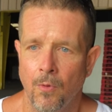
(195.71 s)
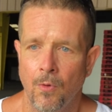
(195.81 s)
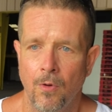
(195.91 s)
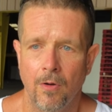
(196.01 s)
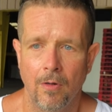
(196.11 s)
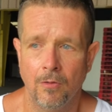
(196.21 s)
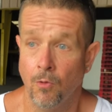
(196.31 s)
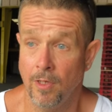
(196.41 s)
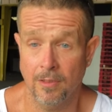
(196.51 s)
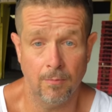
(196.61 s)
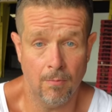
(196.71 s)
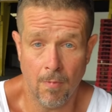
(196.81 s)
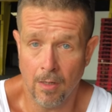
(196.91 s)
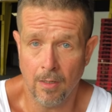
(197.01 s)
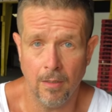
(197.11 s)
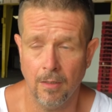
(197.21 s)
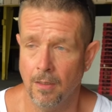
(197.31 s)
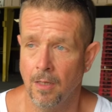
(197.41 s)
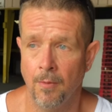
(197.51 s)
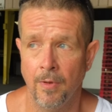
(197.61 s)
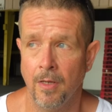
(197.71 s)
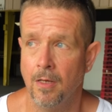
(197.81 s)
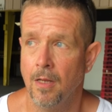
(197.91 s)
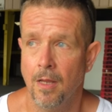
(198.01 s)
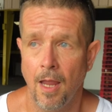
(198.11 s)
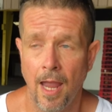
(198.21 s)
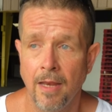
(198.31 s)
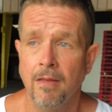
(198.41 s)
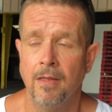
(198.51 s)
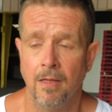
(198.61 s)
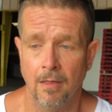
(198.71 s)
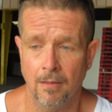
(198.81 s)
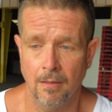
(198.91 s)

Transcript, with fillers: or donate some money, I mean, anything,